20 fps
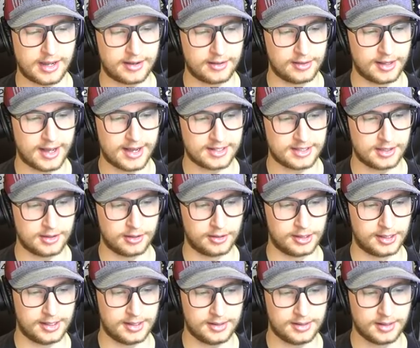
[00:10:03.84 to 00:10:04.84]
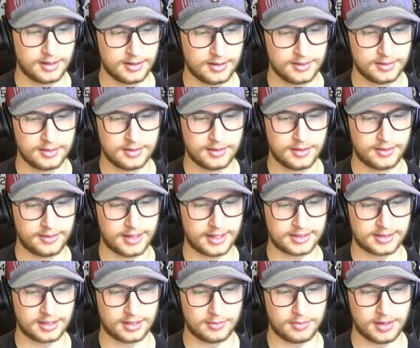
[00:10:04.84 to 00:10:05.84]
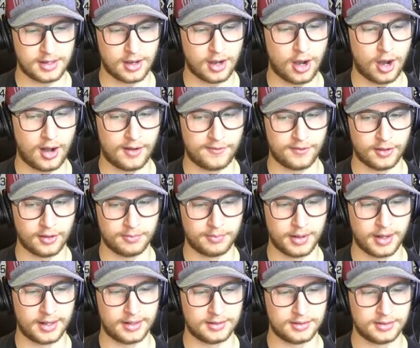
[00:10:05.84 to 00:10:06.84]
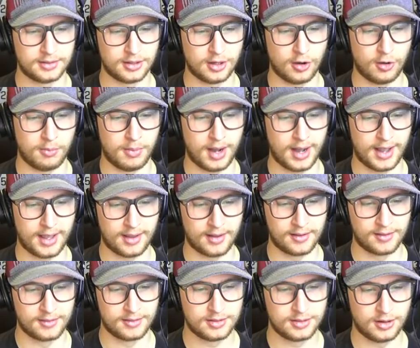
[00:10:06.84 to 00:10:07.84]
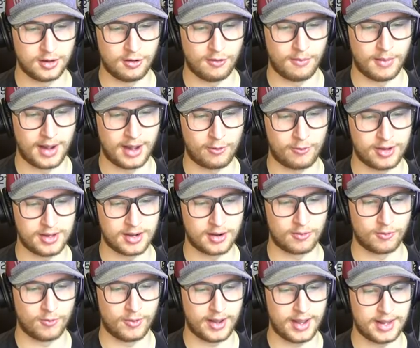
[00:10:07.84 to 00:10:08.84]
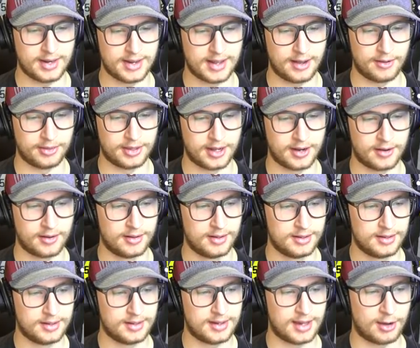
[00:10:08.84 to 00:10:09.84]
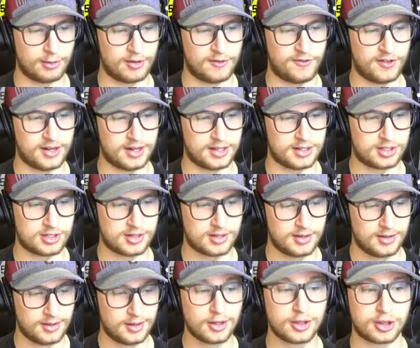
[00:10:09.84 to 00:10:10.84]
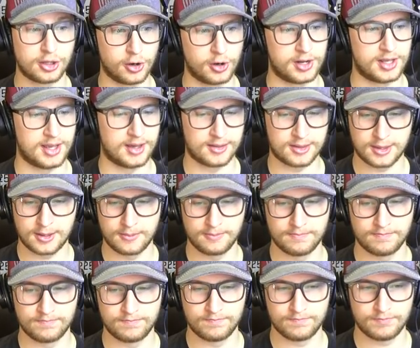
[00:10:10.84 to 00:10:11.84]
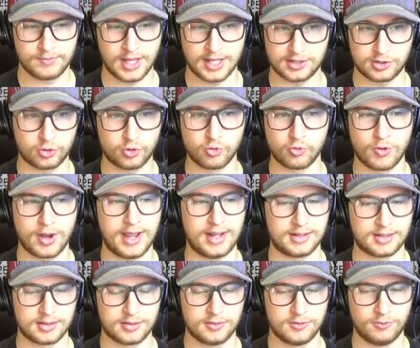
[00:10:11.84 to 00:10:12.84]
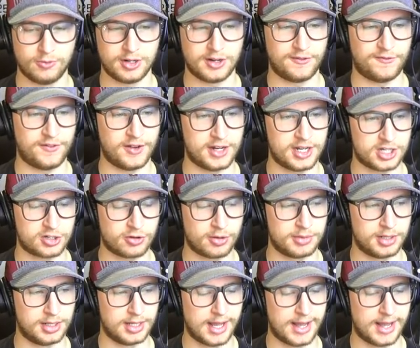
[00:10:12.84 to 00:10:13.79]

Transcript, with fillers: second last in the league, that's going to be awful, but Oh my. Oh my, we are way down there. Yeah, we finished 30th. That's great. What a finish from the